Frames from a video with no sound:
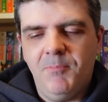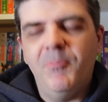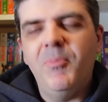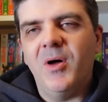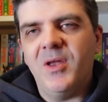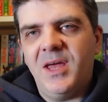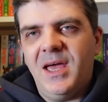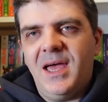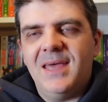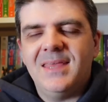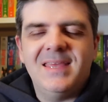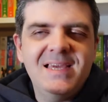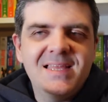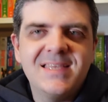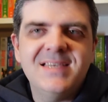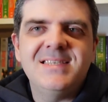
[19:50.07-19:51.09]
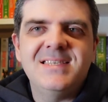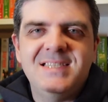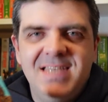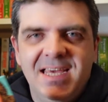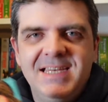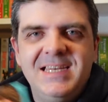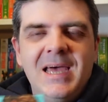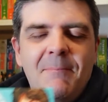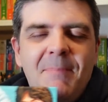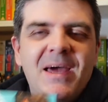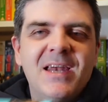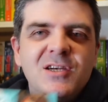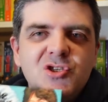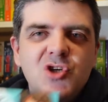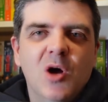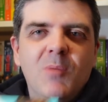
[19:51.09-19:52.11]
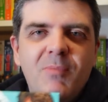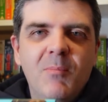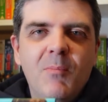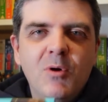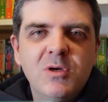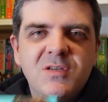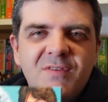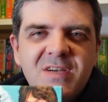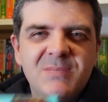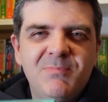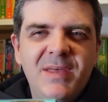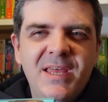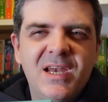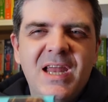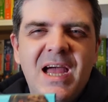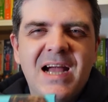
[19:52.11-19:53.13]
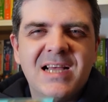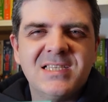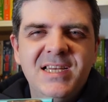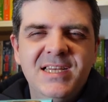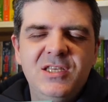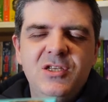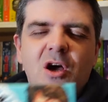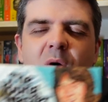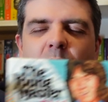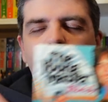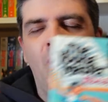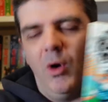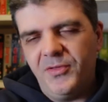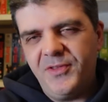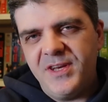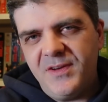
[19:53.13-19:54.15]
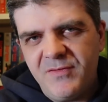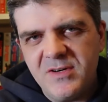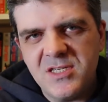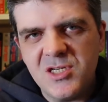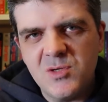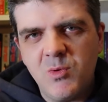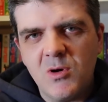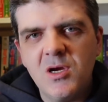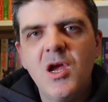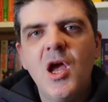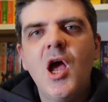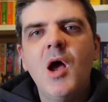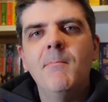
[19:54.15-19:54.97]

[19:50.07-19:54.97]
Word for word: but I think this did a better job than most of explaining actually not what the differences were,